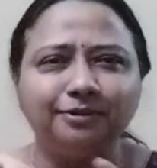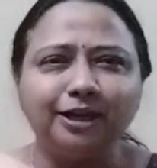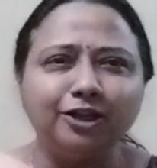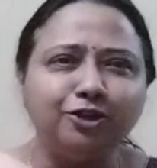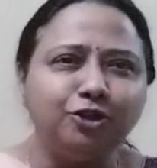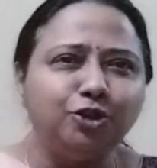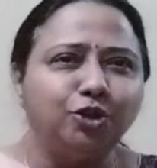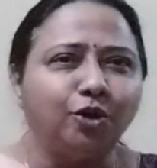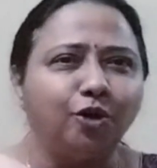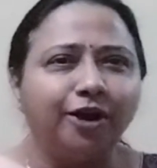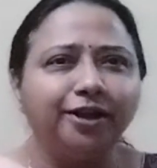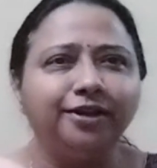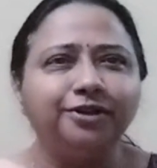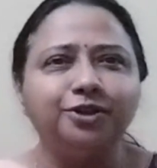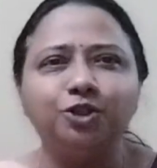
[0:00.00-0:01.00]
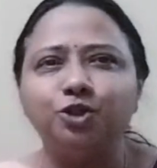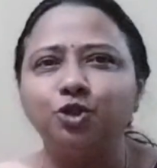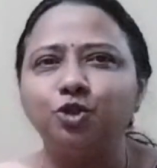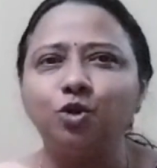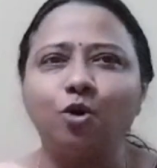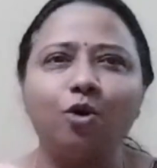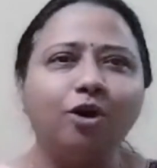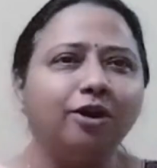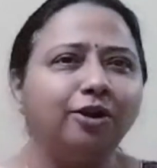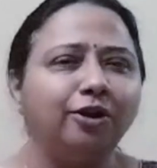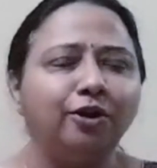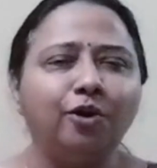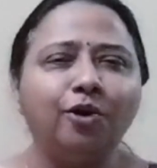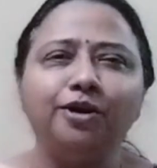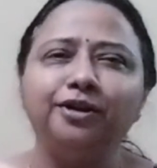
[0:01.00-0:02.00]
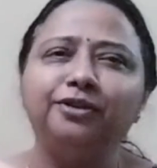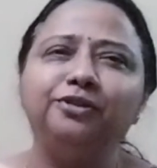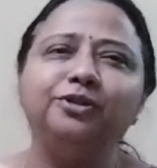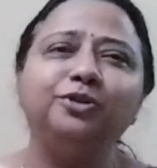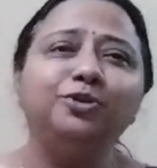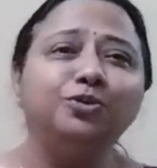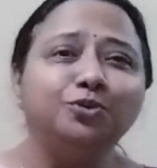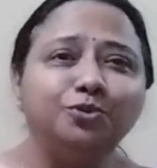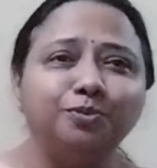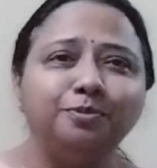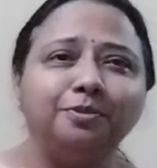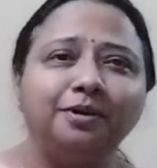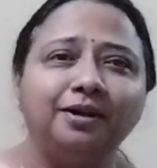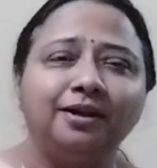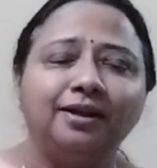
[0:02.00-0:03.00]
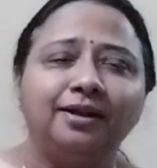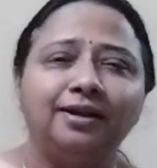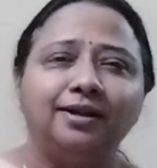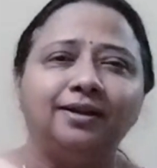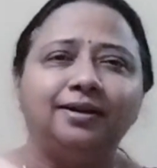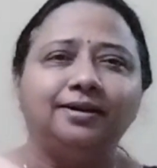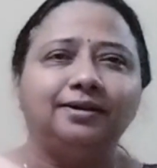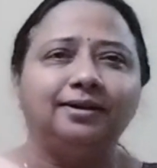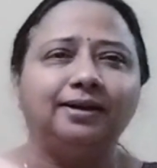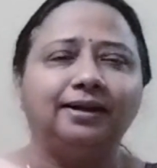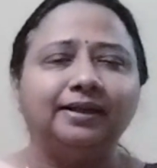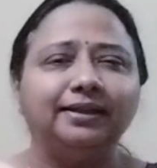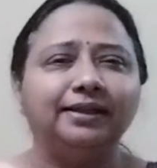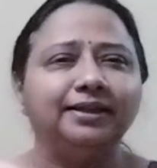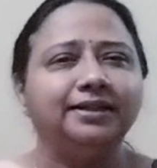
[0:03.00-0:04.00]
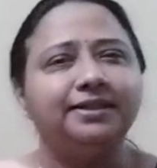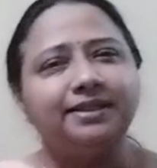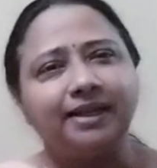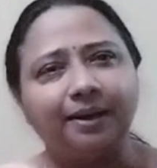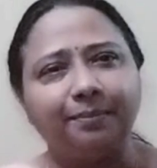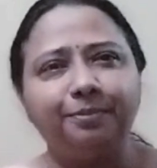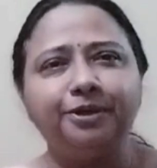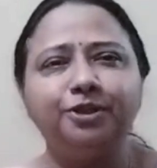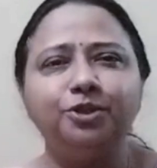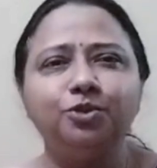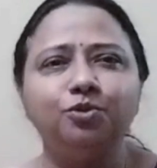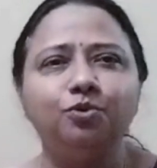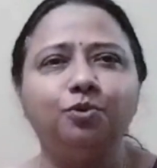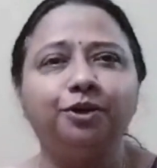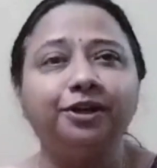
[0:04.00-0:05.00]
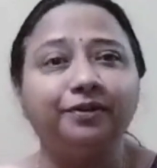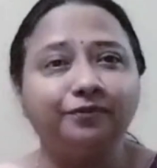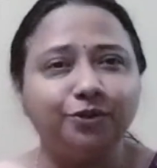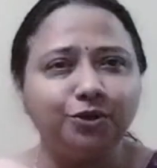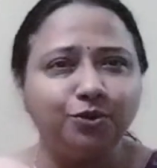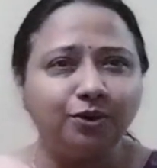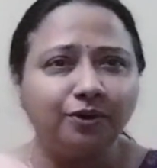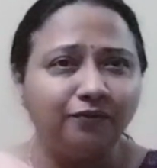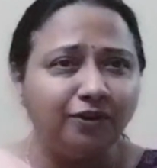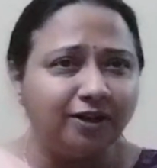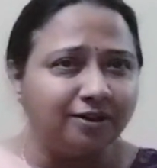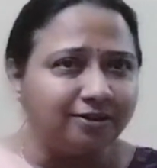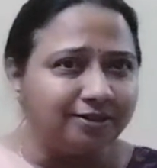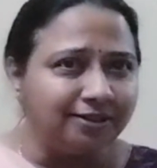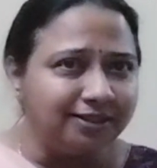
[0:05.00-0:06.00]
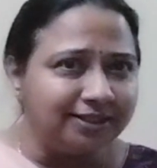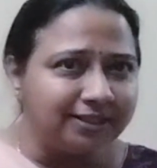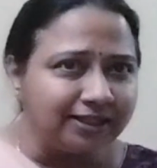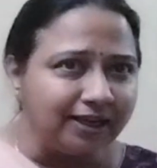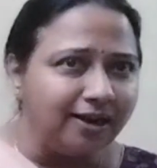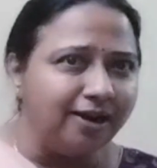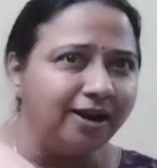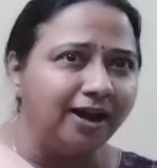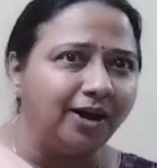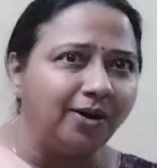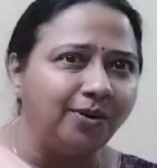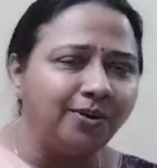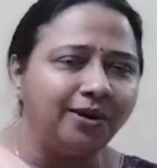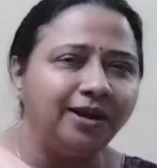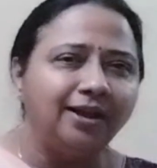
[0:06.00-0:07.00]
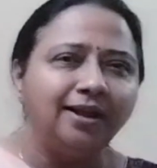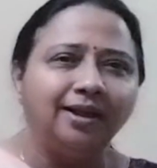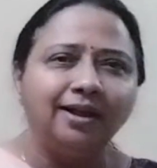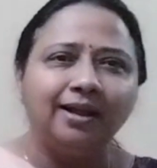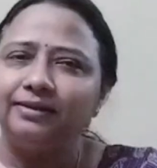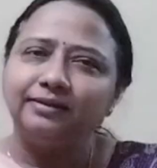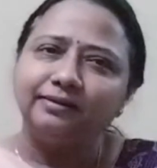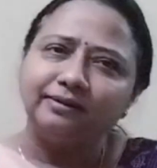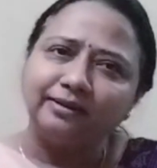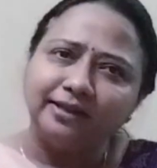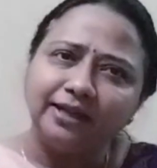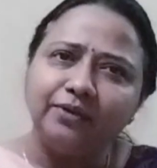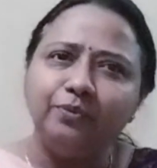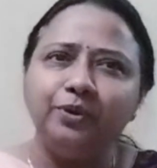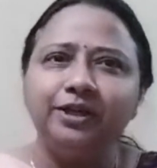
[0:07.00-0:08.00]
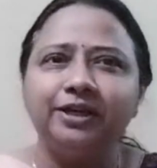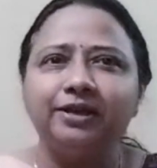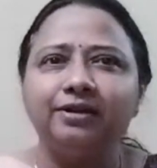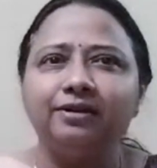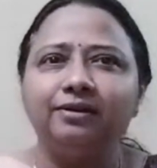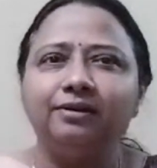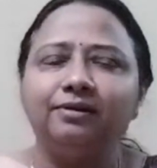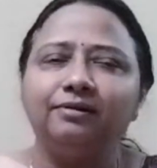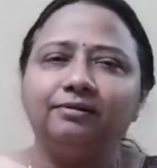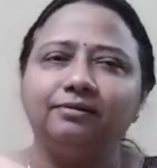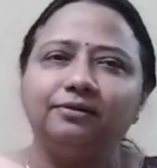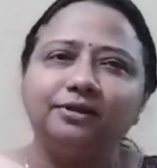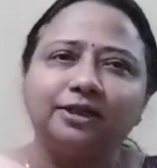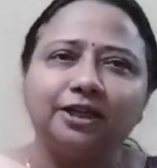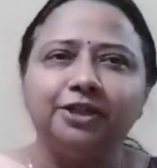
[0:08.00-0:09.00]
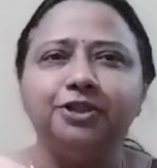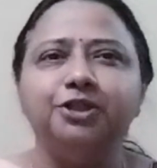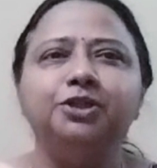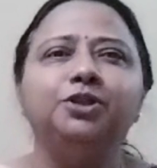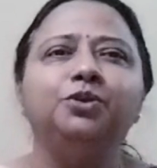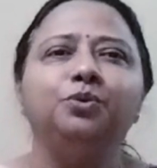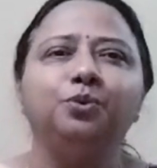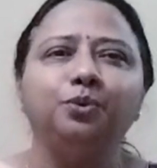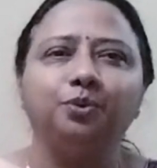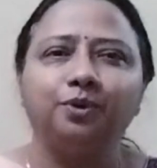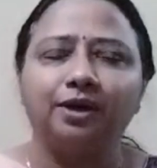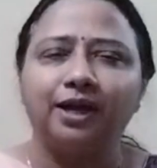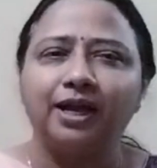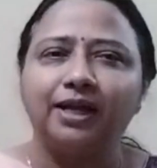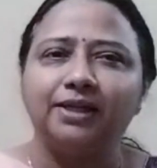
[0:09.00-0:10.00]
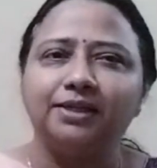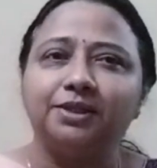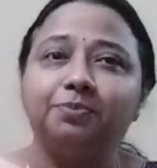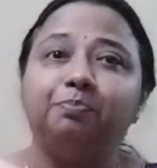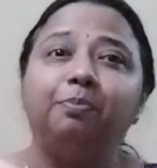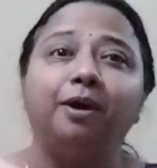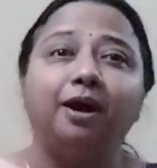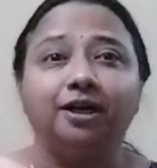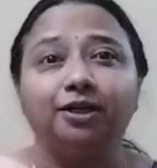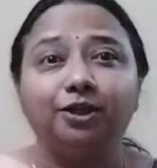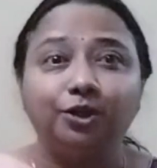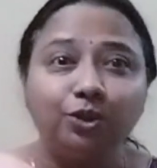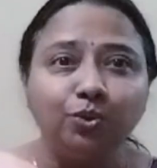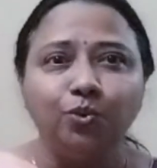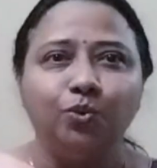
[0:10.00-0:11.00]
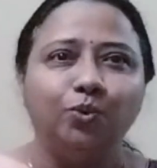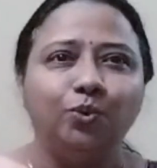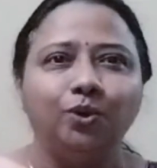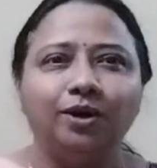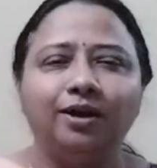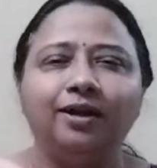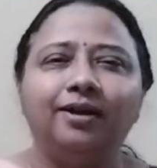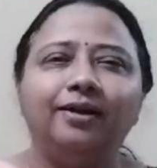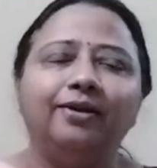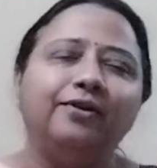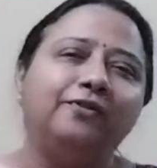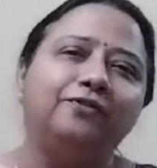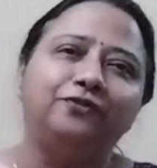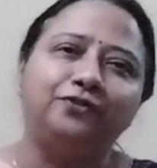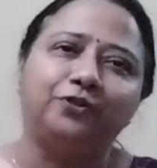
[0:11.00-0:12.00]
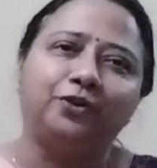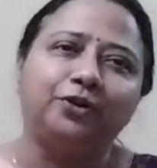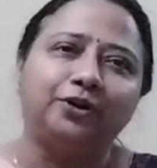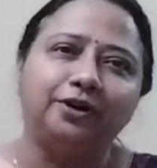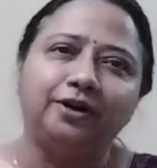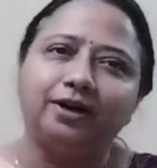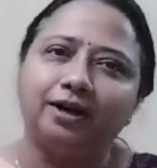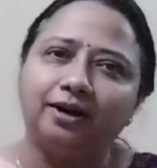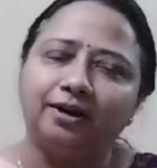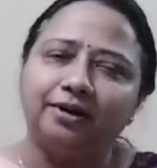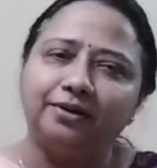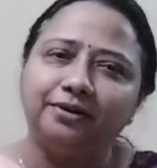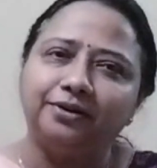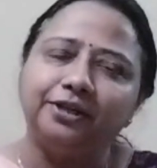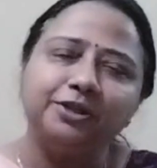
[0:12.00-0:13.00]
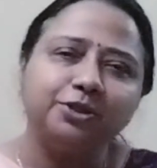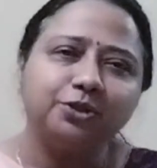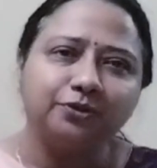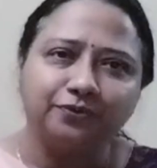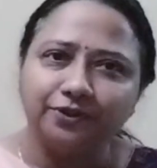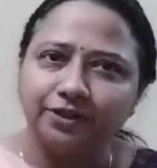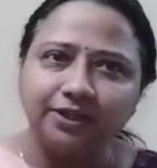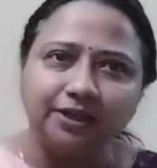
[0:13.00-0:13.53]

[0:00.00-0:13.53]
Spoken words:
enjoy a stroll along in the room and then tap into whatever you have learned till now. And then we can continue as part 2 for our rest of the